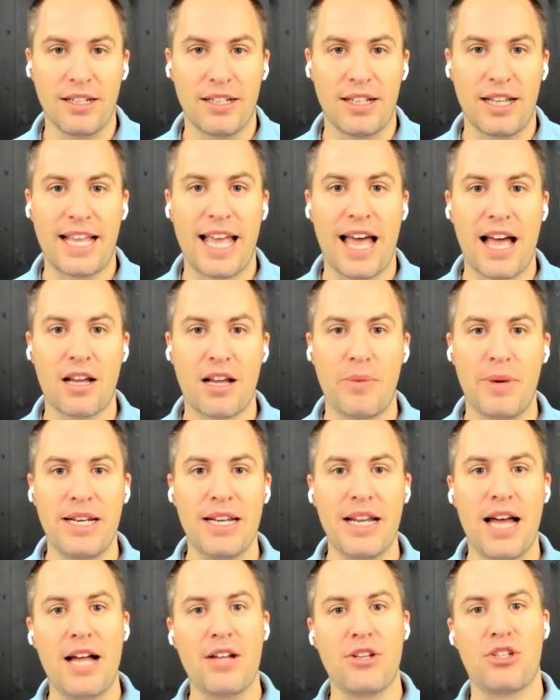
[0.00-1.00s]
Like, how can we
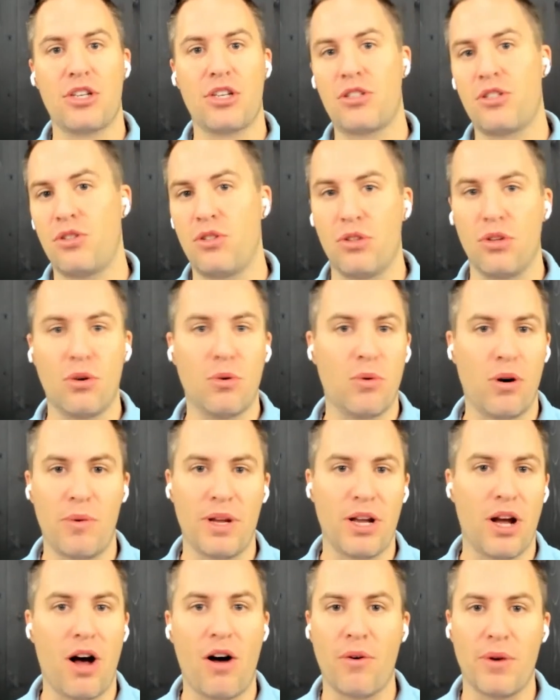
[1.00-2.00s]
not just do what
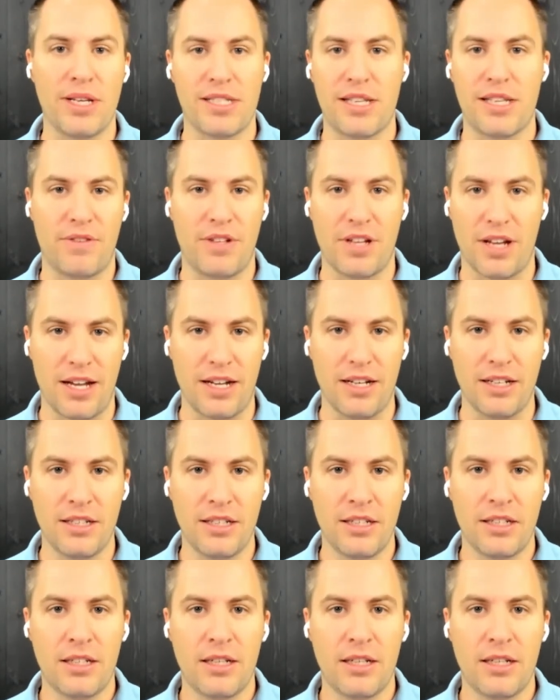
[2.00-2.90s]
we always have done,